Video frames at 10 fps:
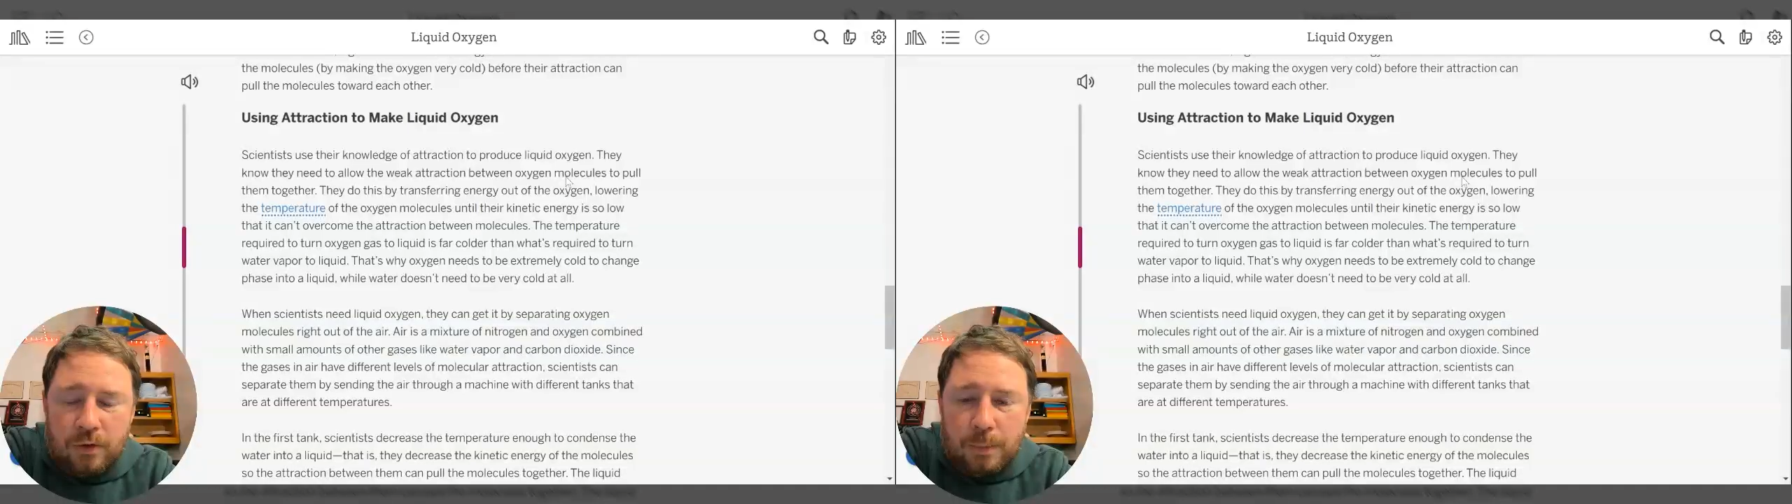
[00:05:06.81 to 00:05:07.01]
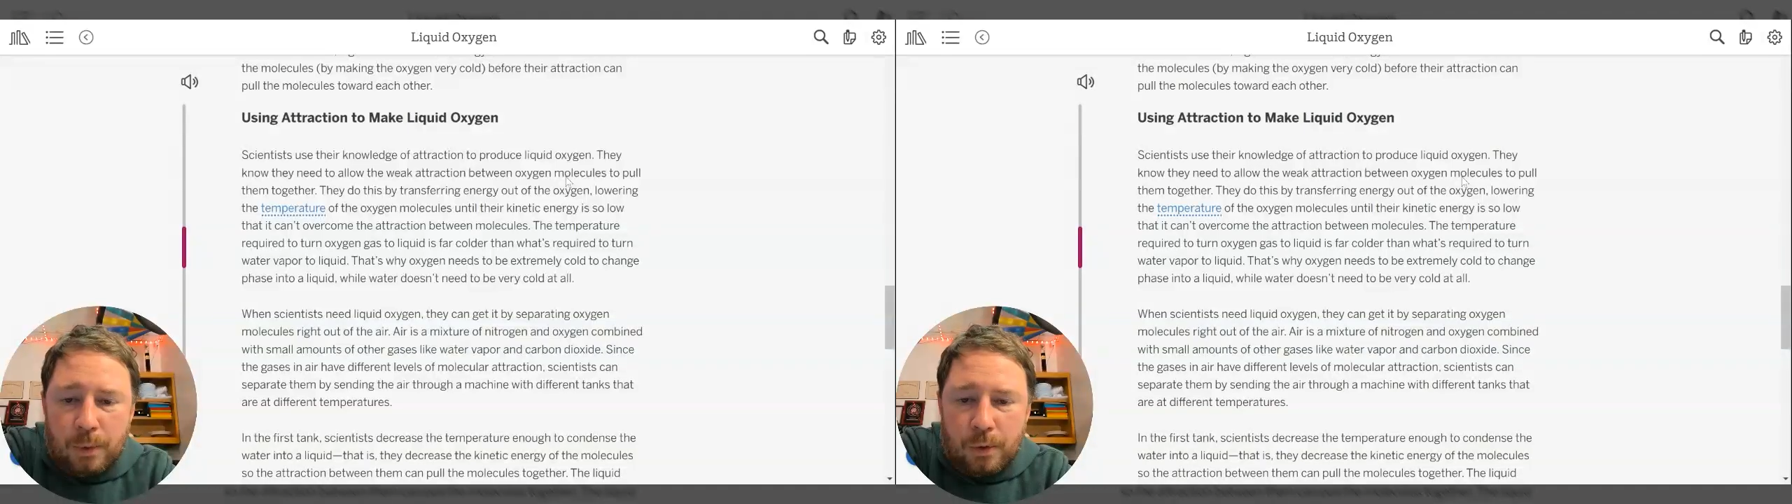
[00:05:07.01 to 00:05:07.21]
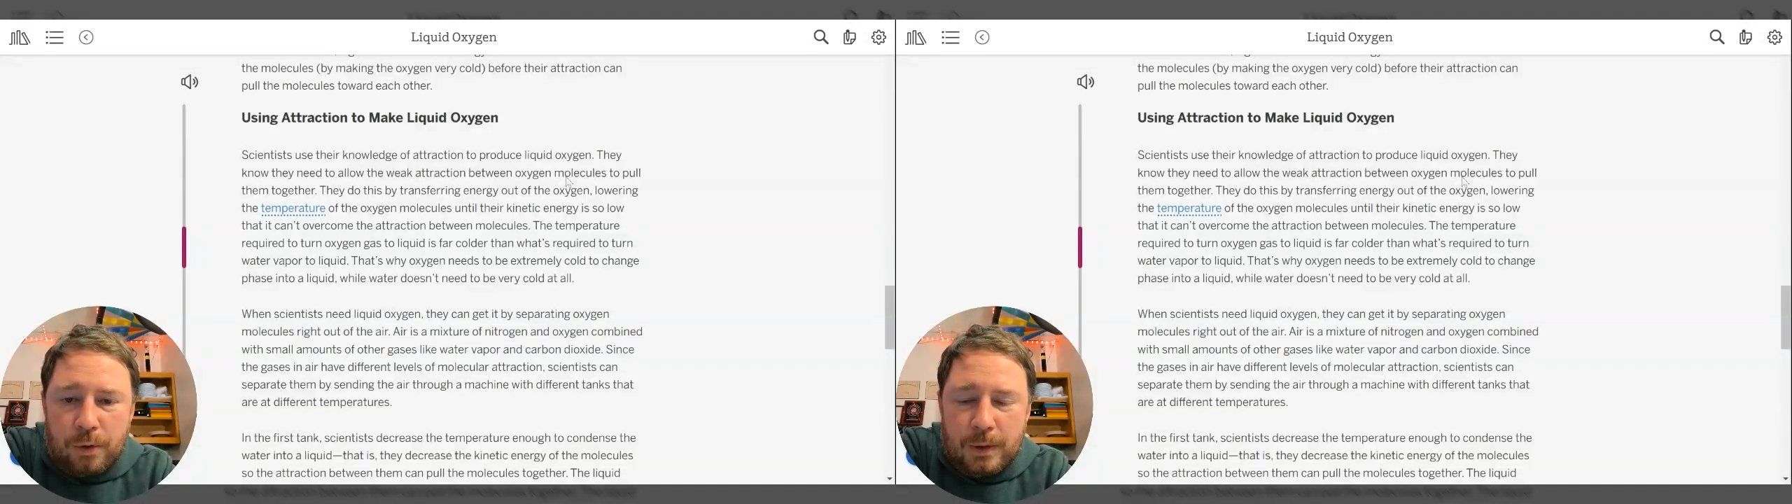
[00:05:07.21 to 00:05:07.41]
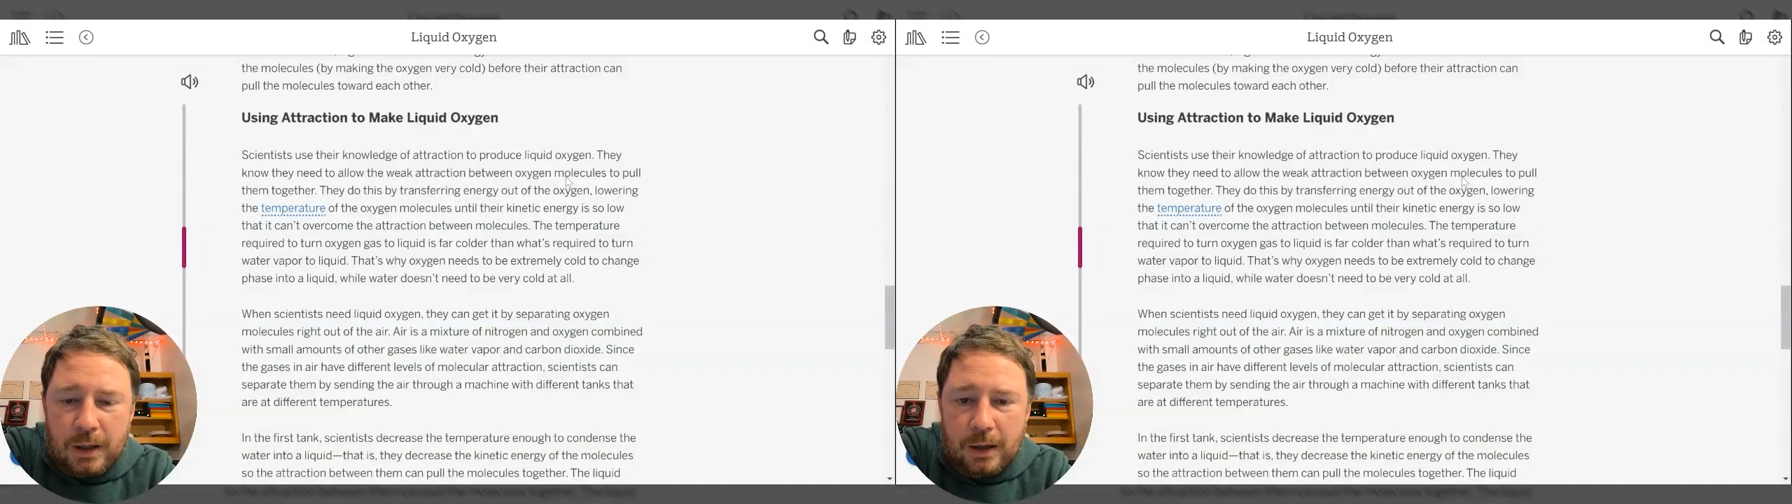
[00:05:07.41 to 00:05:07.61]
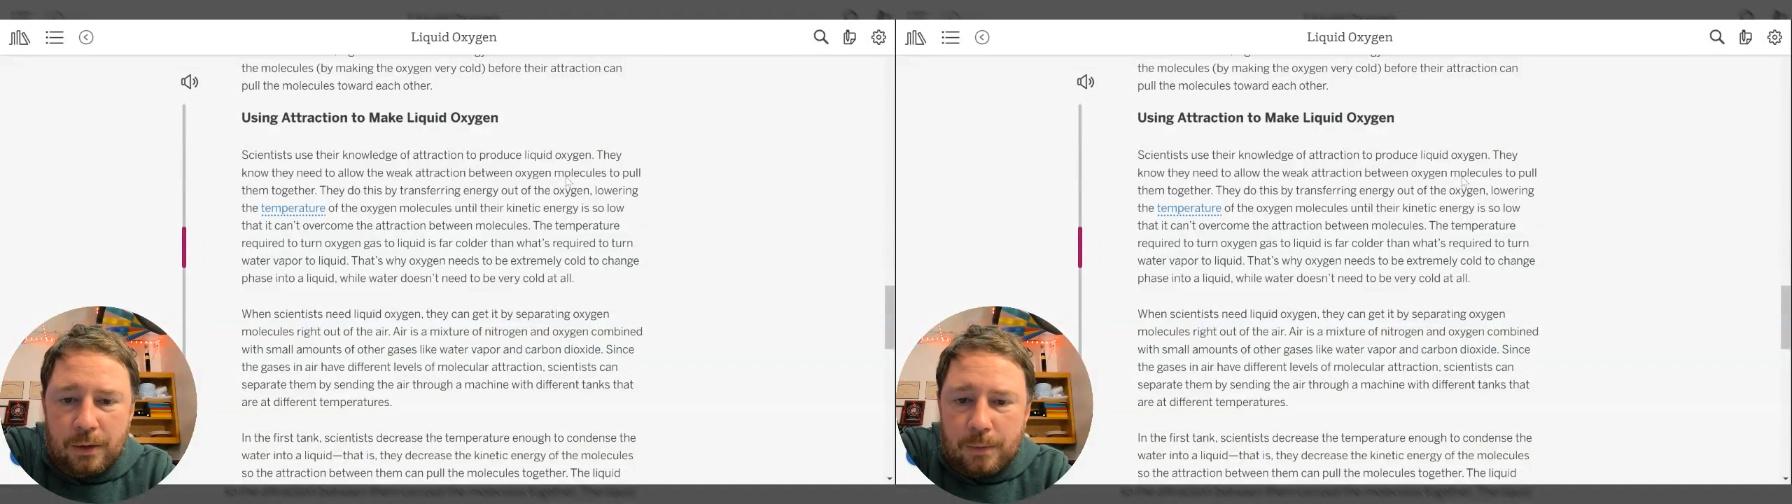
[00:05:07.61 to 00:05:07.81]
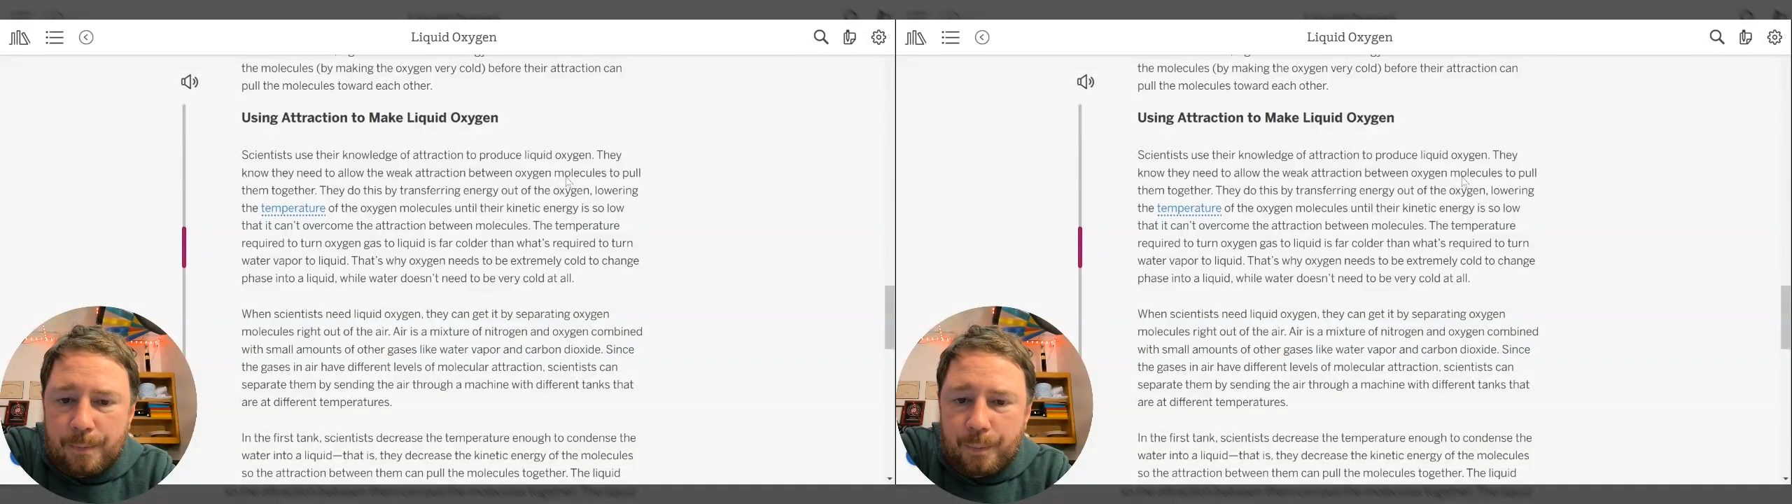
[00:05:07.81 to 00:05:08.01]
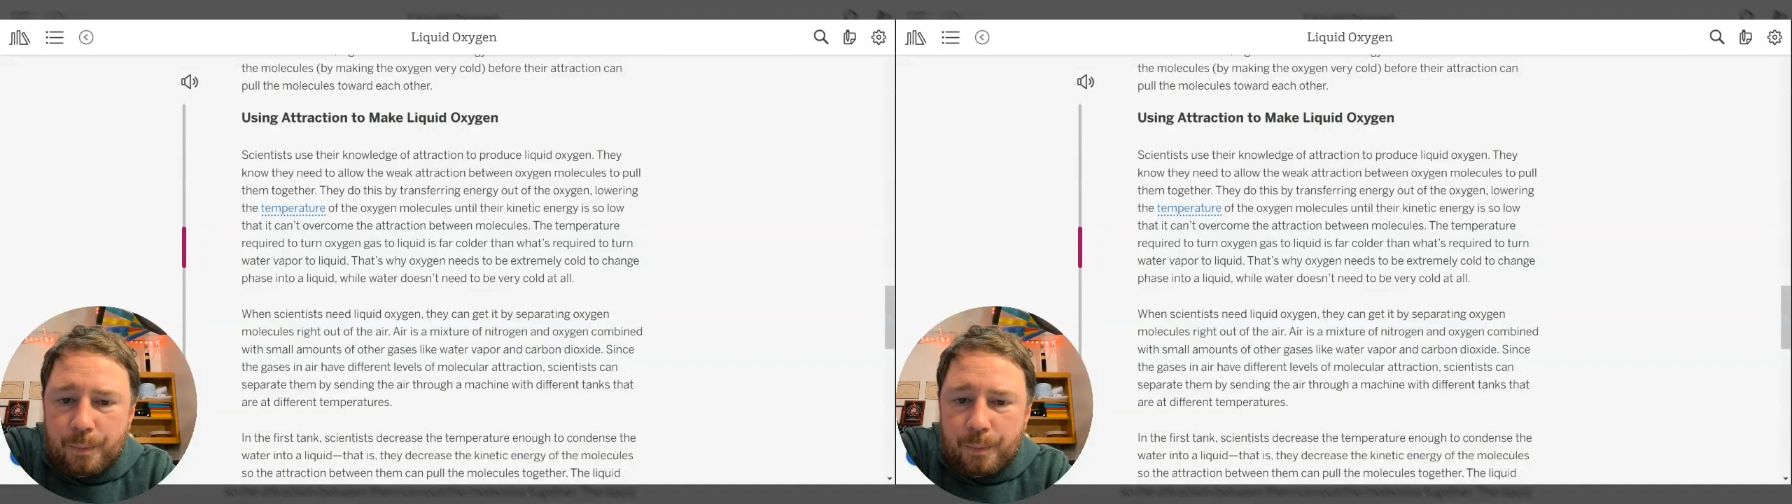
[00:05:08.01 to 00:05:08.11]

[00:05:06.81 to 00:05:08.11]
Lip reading: to pull them together.